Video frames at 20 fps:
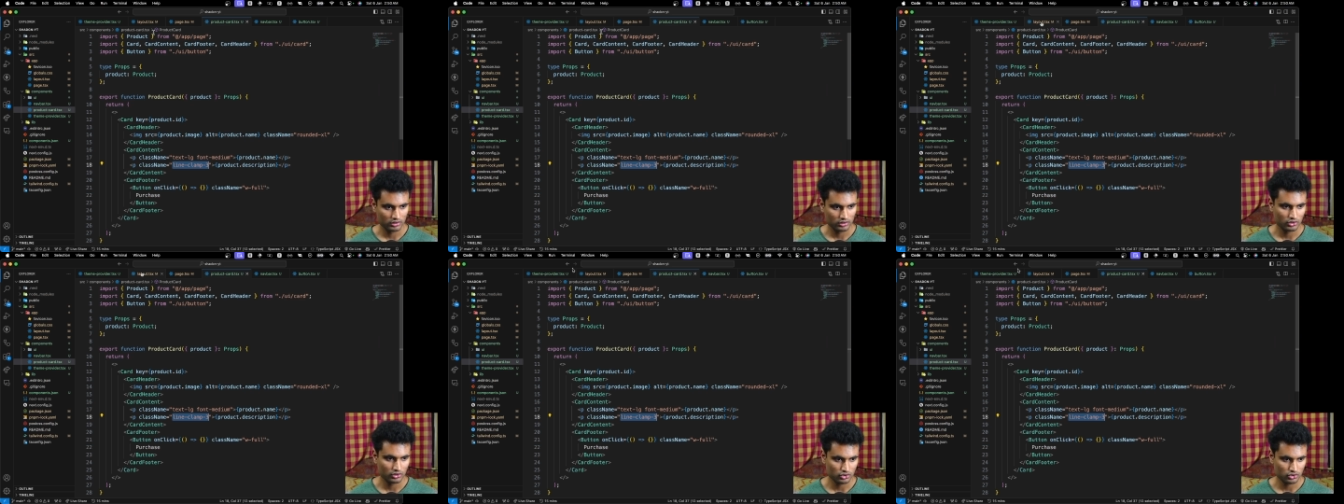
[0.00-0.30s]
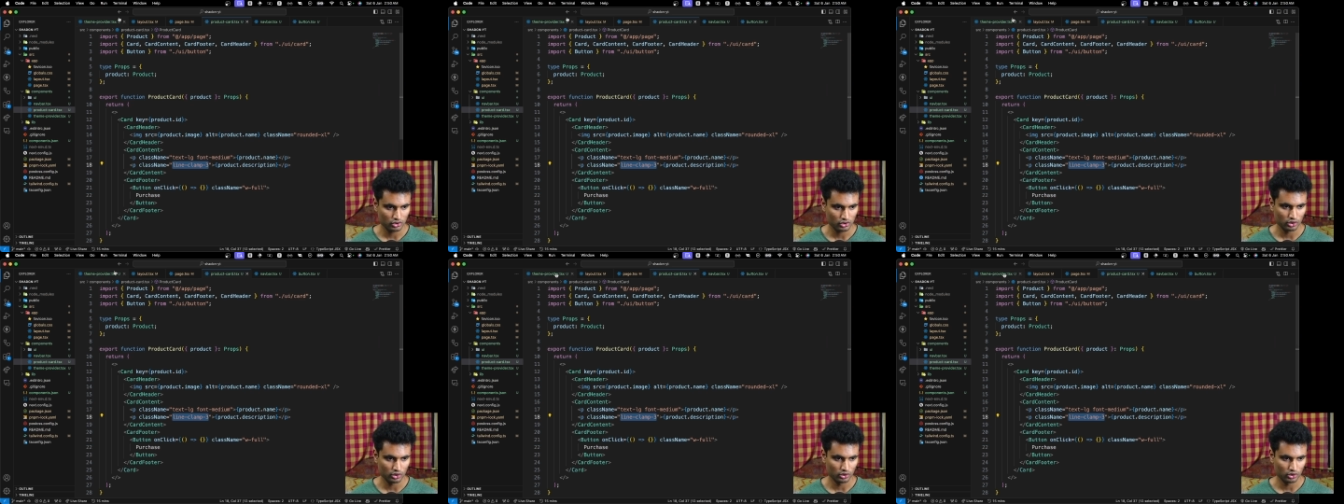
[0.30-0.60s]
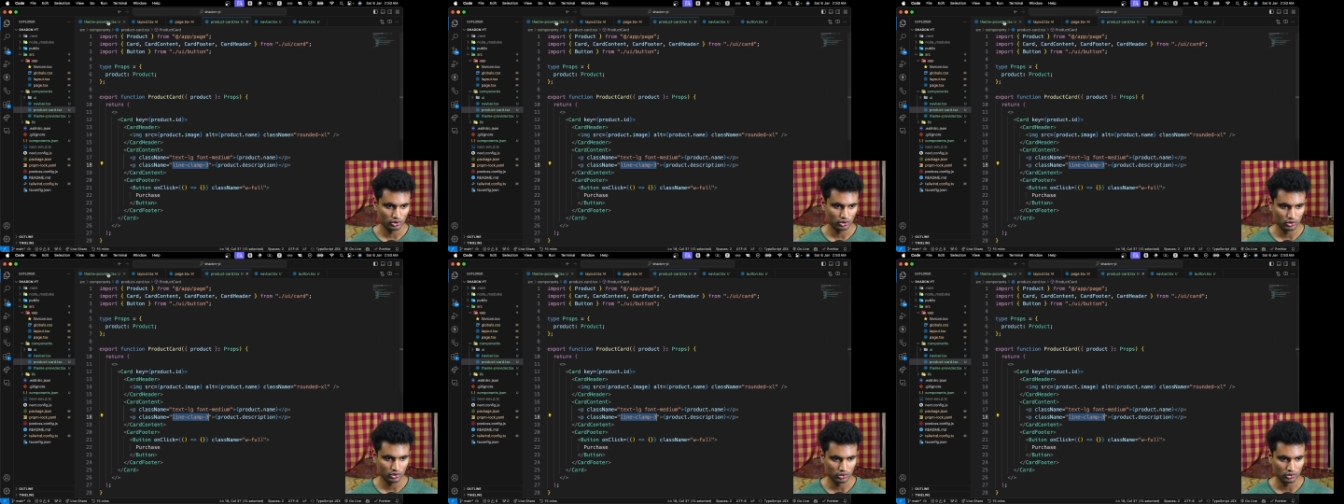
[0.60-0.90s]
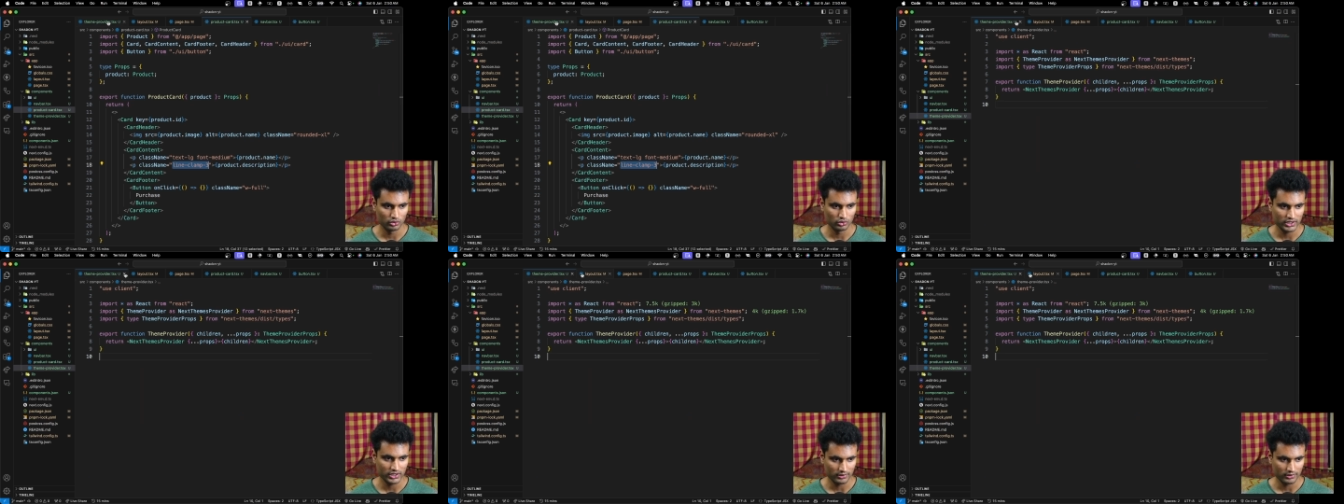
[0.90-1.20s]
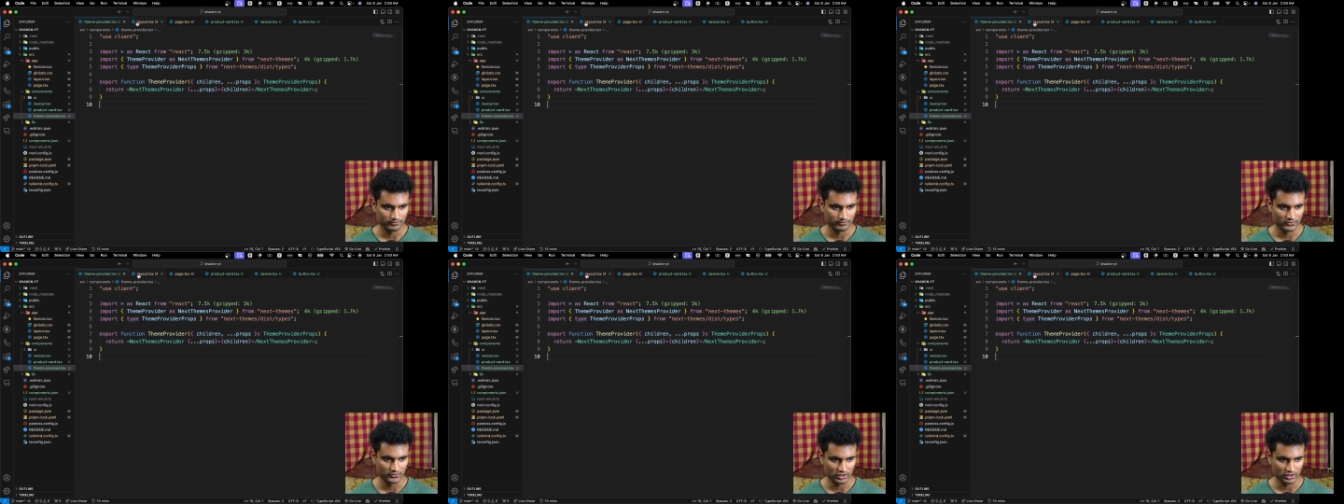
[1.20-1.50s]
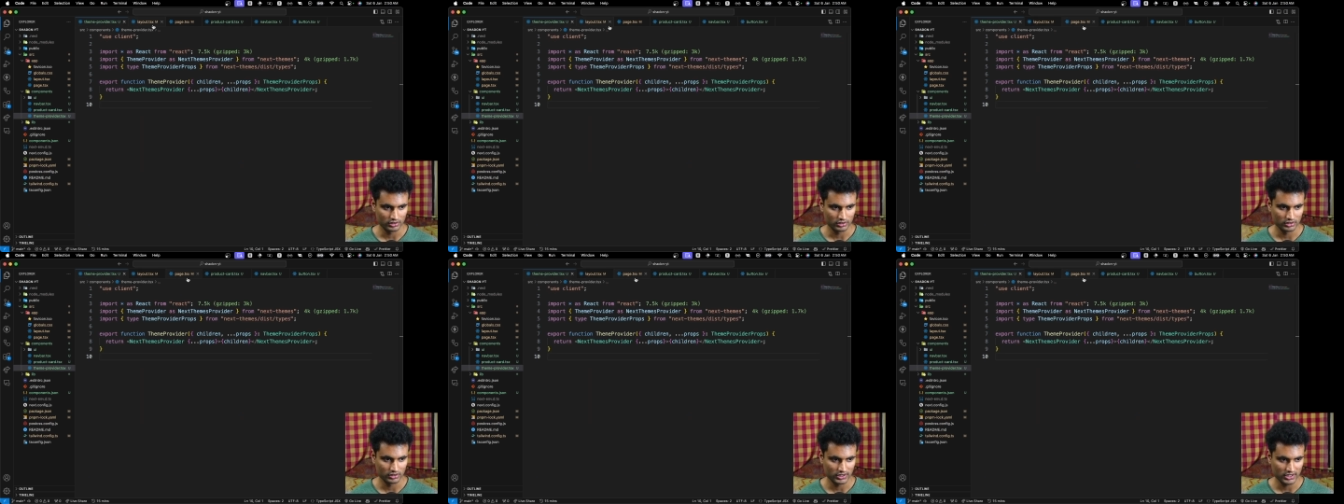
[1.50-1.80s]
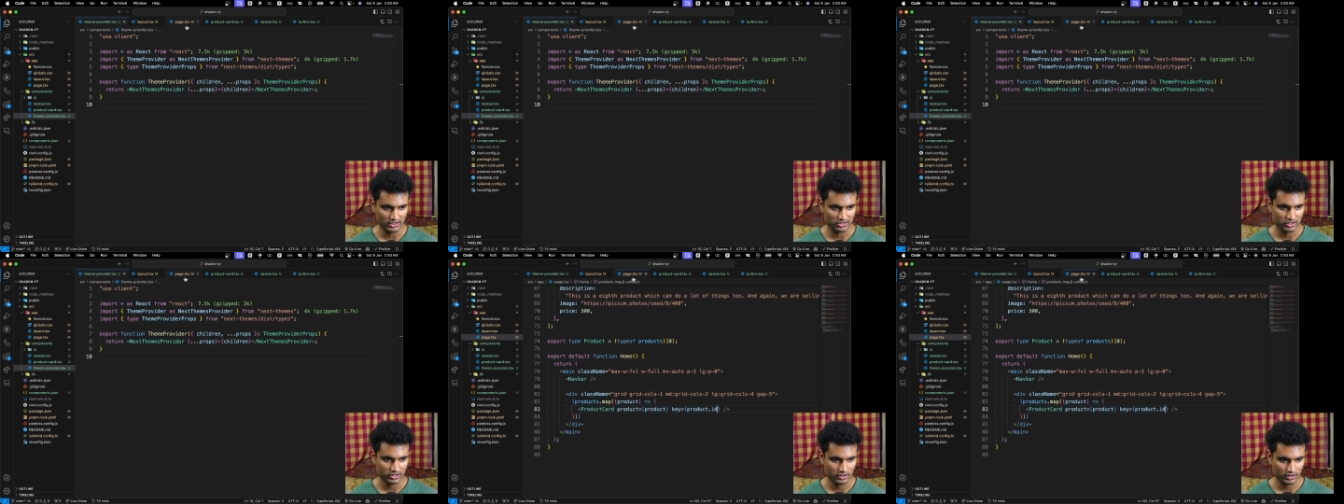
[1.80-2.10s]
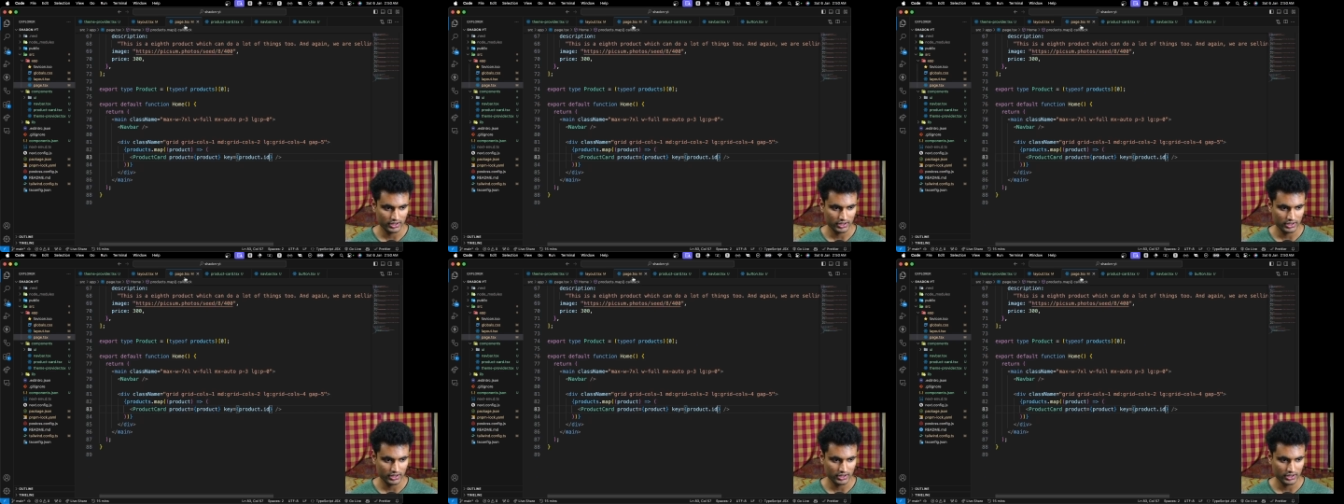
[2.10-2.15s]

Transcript: So yeah, that's it.